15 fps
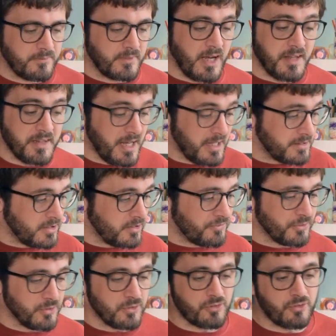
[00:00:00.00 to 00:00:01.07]
At the end of
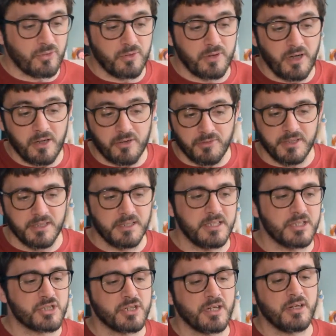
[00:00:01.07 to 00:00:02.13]
the first story arc,
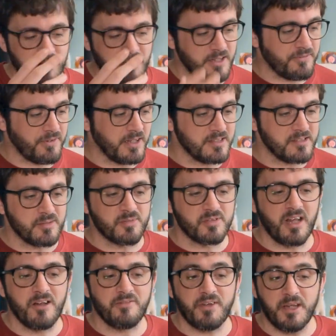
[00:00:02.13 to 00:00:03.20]
Reignition, he finds
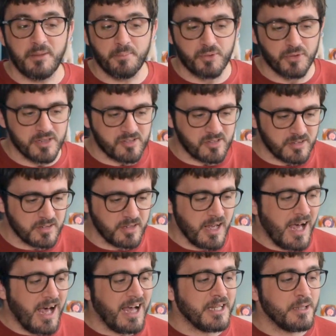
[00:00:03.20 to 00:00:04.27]
himself in prison,
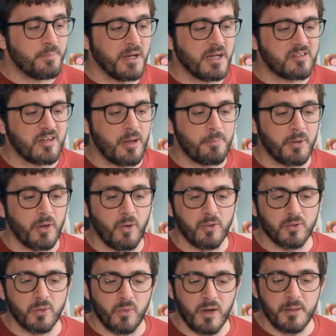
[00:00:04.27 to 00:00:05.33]
and he picks up
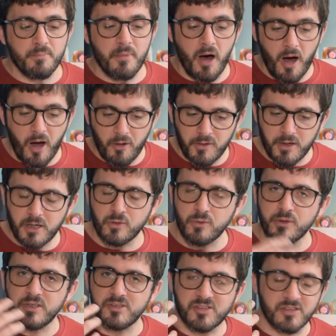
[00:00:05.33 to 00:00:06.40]
along the way Mara, who is